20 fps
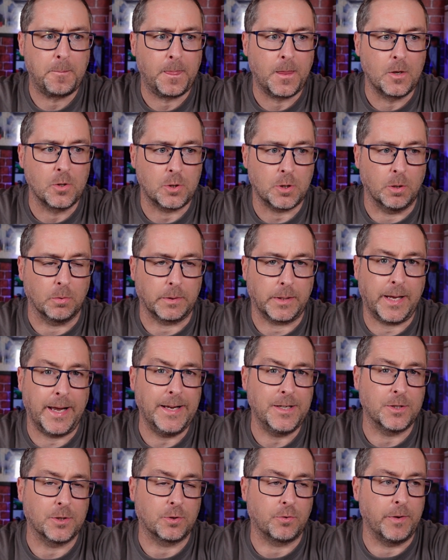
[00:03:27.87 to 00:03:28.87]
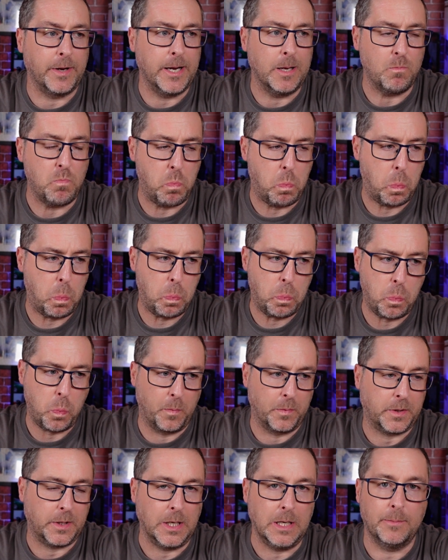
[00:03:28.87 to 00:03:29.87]
so the case is green,
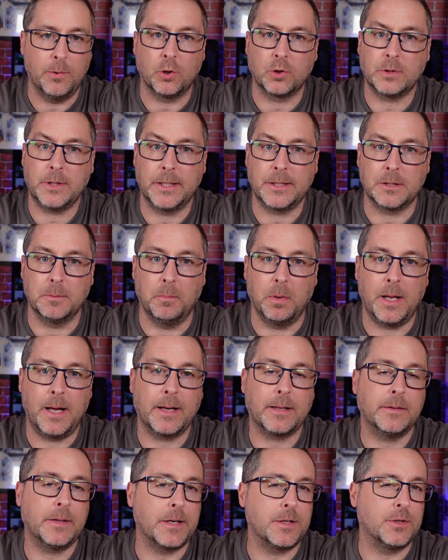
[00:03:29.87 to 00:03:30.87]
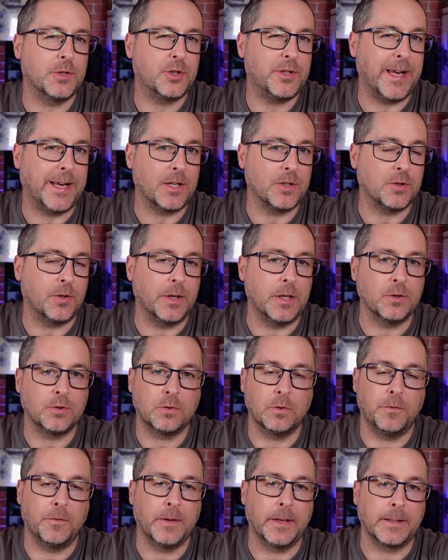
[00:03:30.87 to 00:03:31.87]
keyboard's nice and black, nice stickers on it and
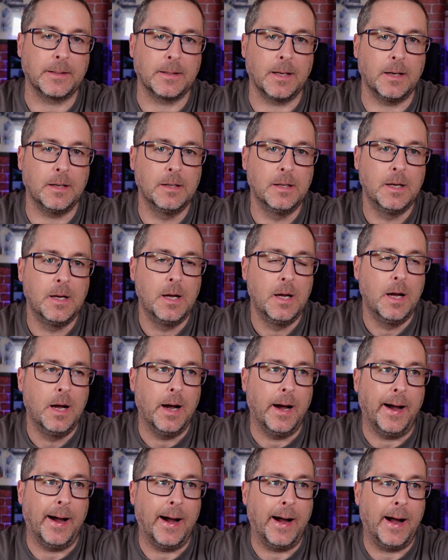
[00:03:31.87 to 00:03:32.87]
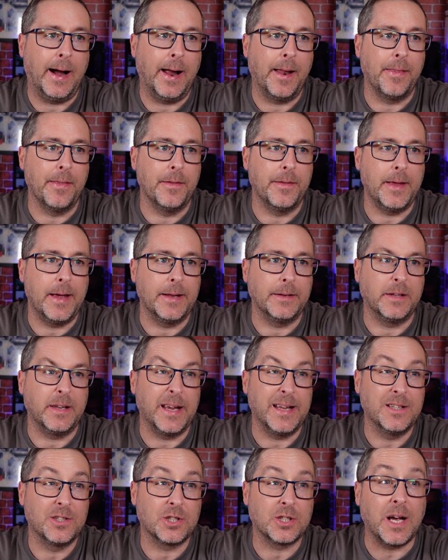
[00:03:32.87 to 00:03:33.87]
stuff like that. And then the
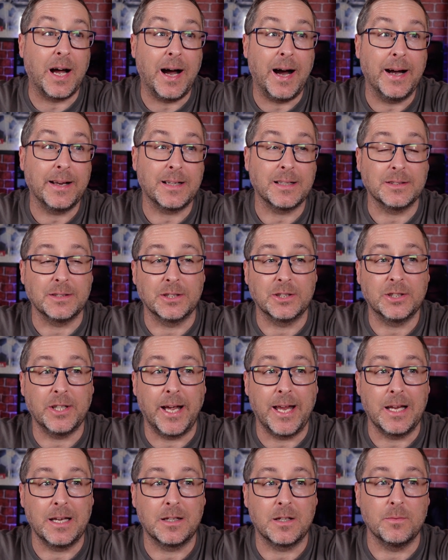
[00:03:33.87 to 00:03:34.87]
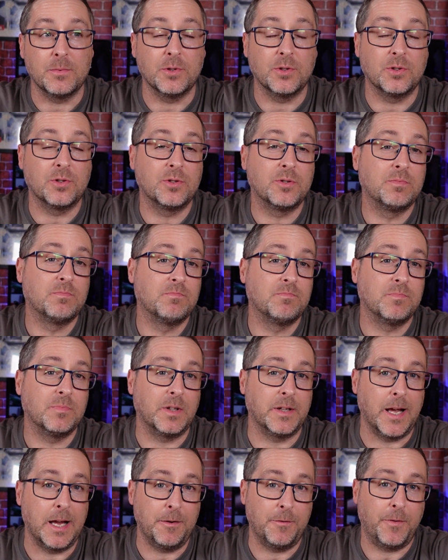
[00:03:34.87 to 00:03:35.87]
inside, as I say, there was
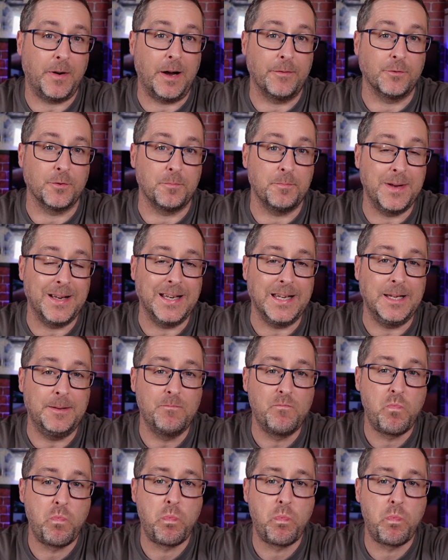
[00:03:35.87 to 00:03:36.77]
the A500 mini,